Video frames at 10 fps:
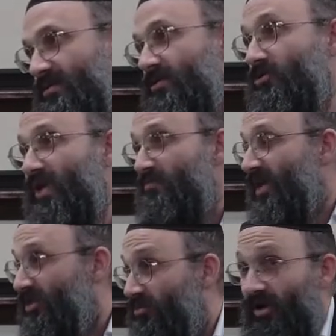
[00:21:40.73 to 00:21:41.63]
So you can't
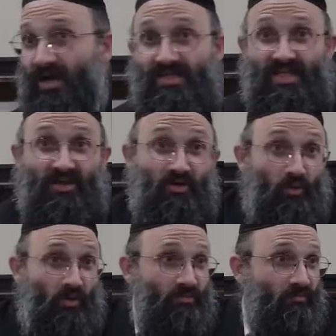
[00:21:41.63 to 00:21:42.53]
make the bracha. It's not
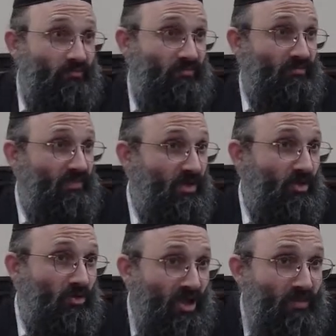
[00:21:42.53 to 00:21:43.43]
you.
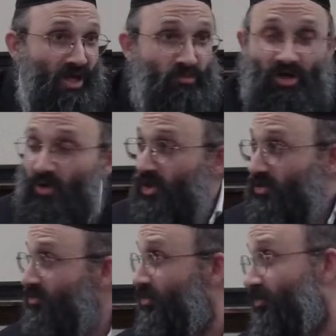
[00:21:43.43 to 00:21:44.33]
You can only make a bracha on what
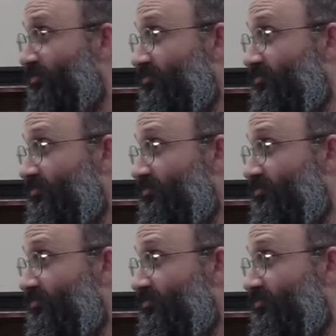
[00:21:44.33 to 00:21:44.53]
you do.